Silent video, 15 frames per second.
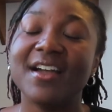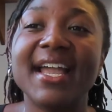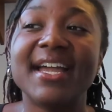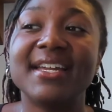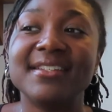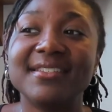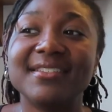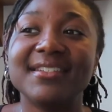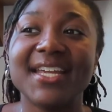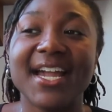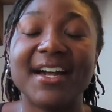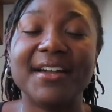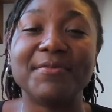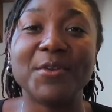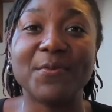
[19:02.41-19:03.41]
And
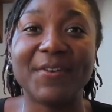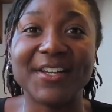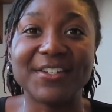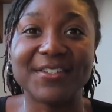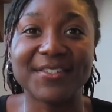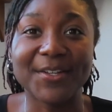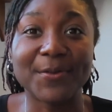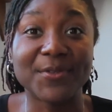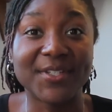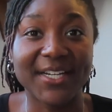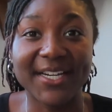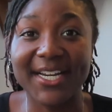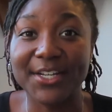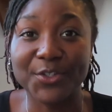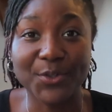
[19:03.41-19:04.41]
yeah, if you find yourself
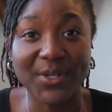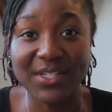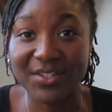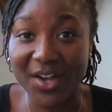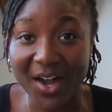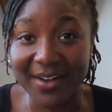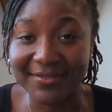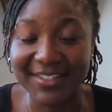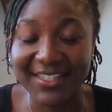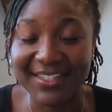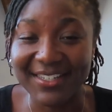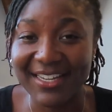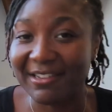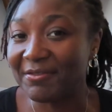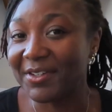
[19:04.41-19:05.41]
staring at screens
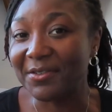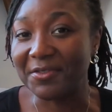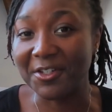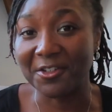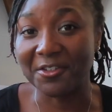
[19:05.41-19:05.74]
often, even if